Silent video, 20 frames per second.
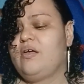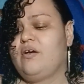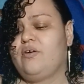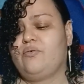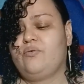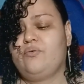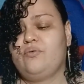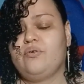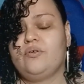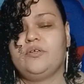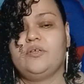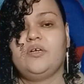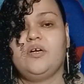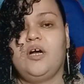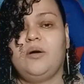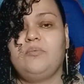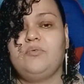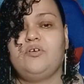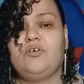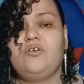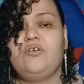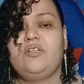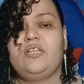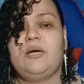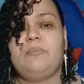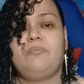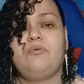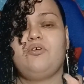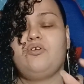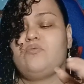Ooh, I'm good.
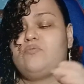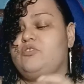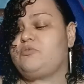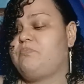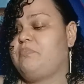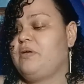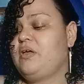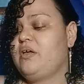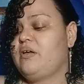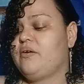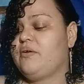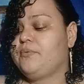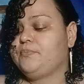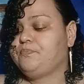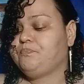That burger was big.